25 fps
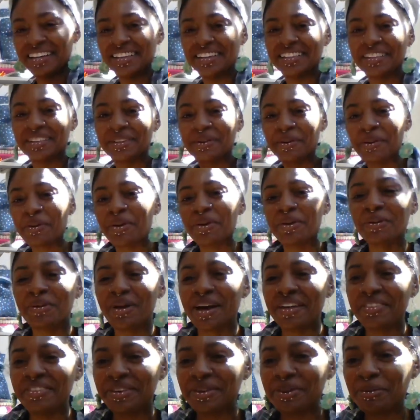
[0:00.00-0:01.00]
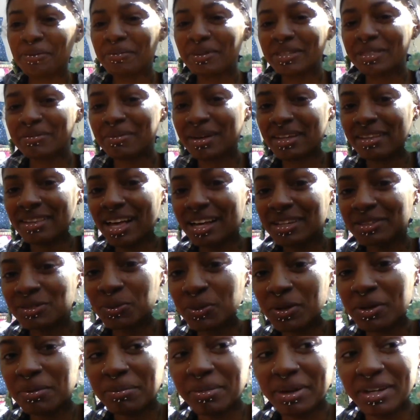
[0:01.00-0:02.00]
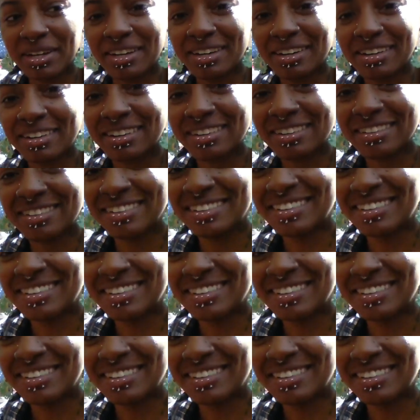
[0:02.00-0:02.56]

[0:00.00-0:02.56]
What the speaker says: Leroy, I think you missed my last one, but I